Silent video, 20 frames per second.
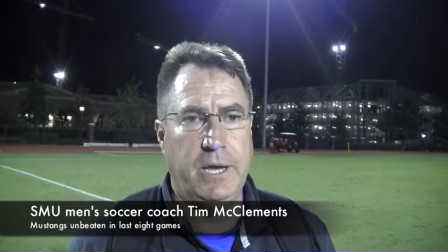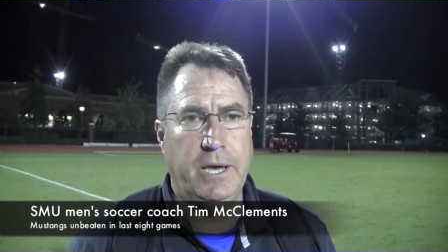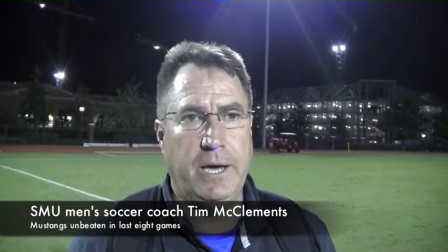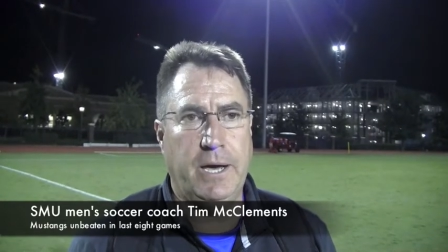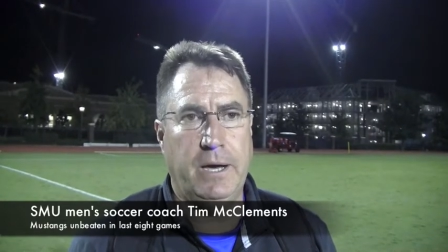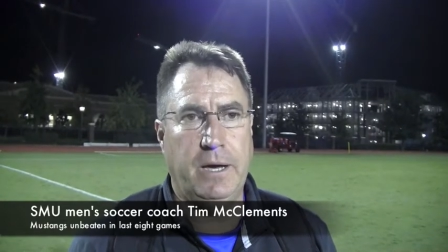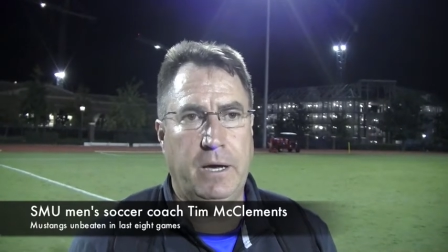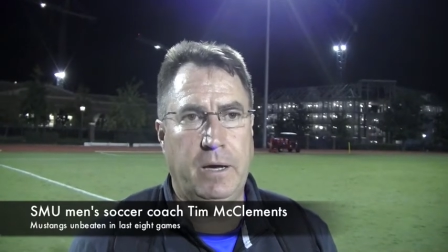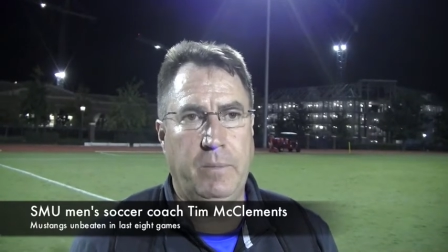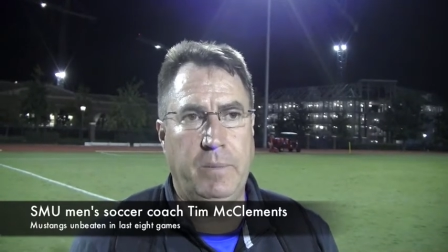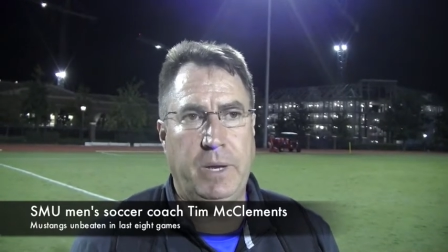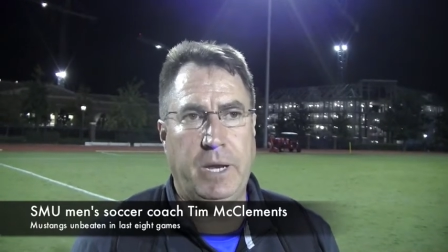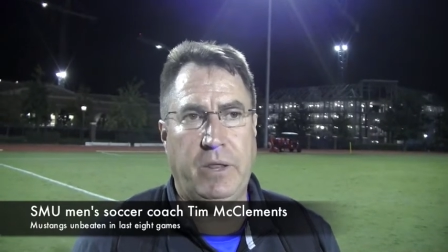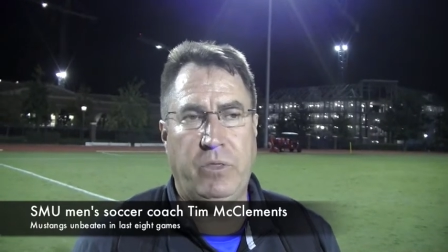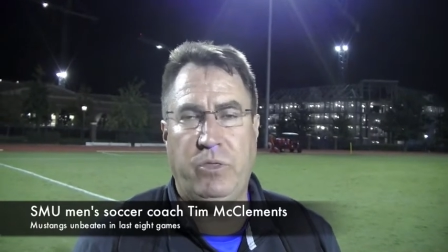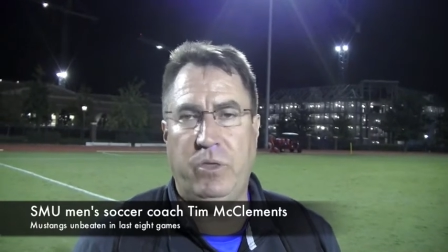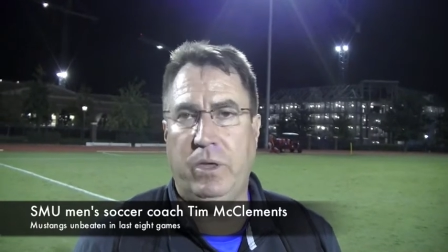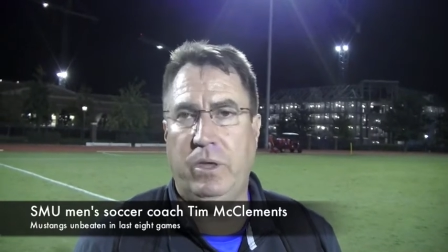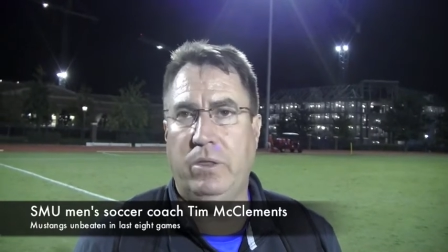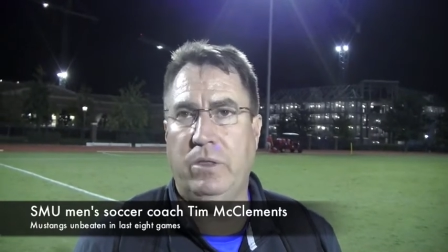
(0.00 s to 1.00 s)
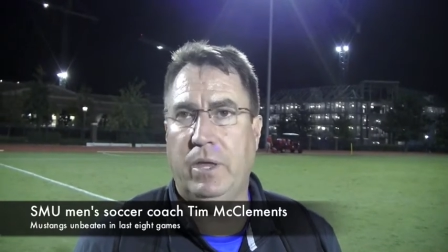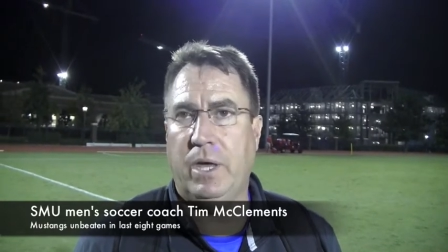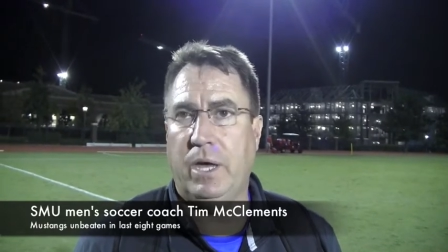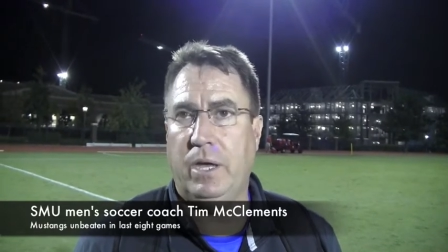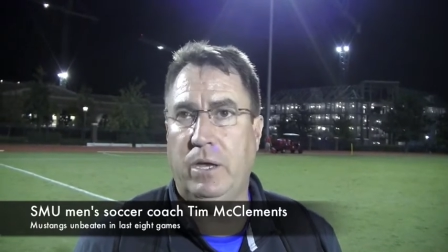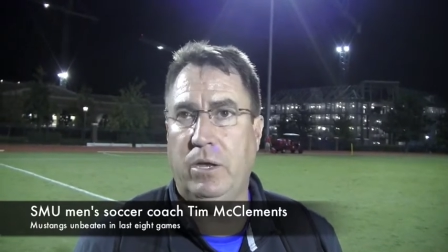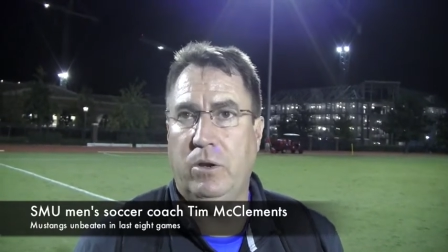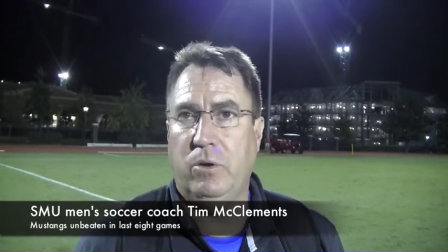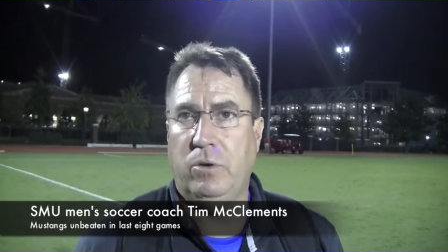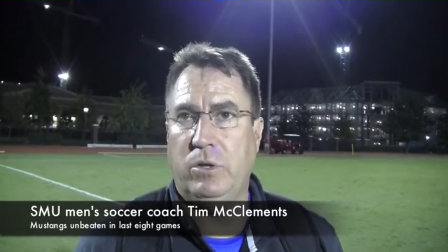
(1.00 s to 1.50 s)
Um, and I think
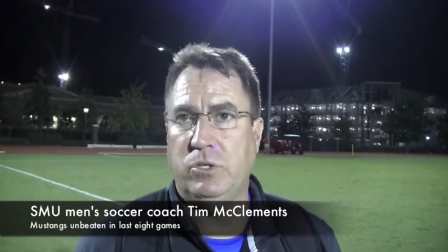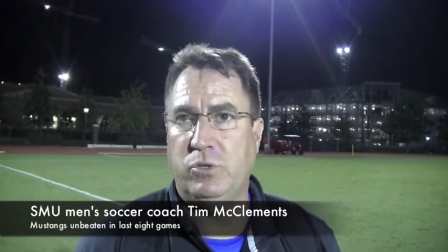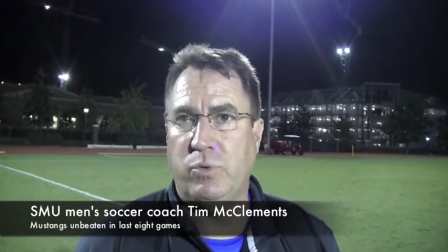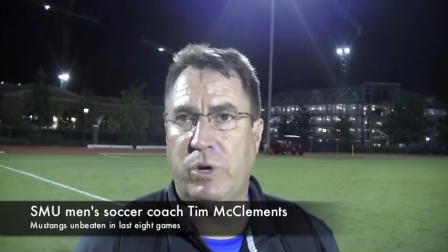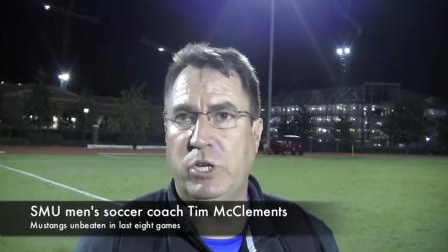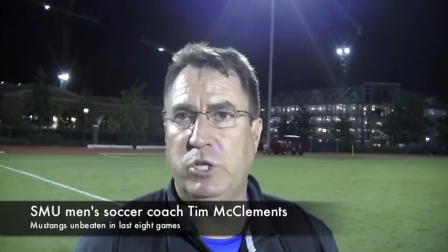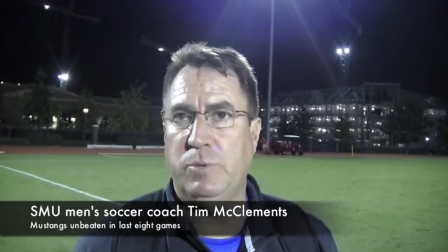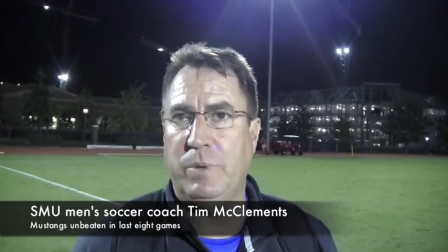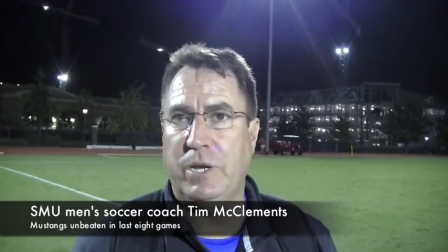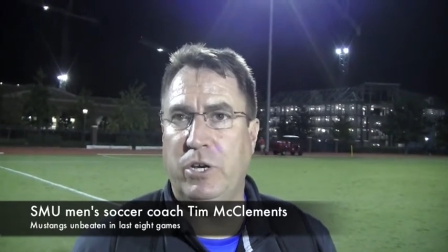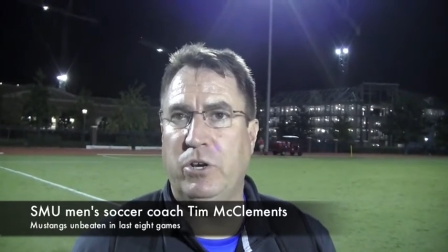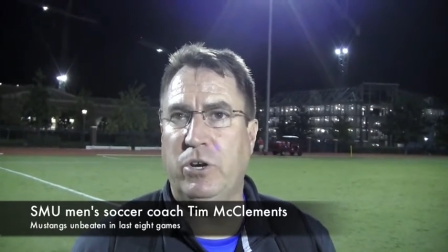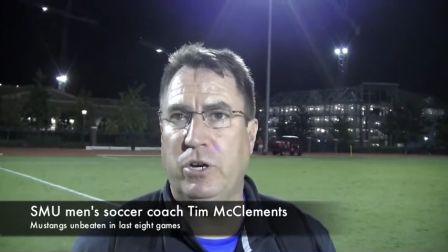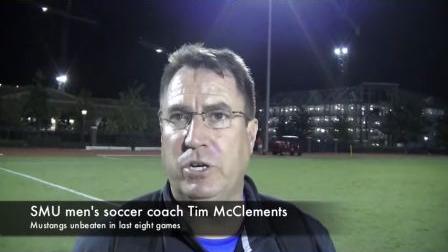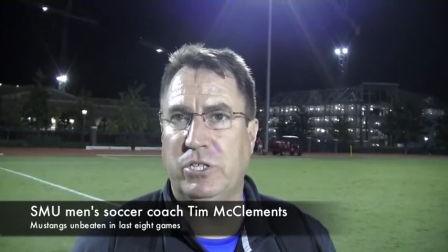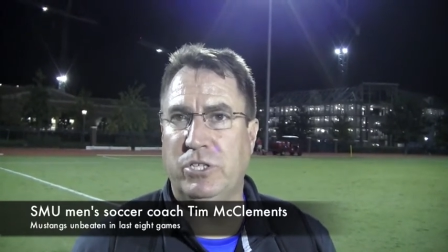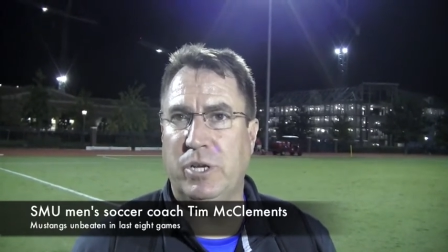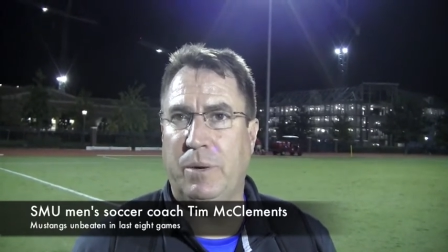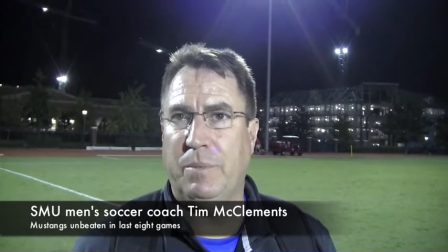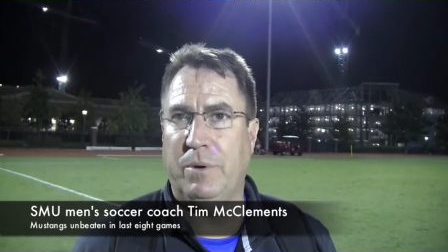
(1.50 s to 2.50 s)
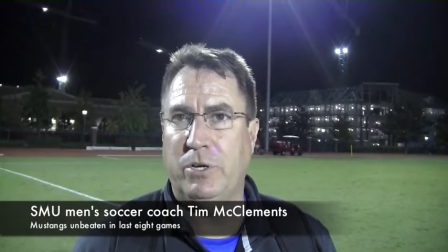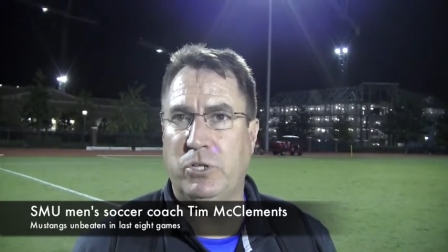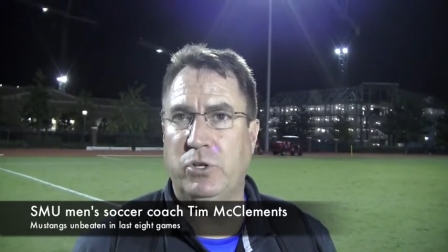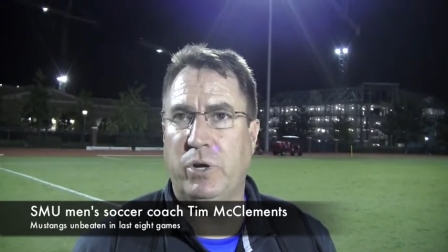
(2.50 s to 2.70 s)
that you know his regiment during the summer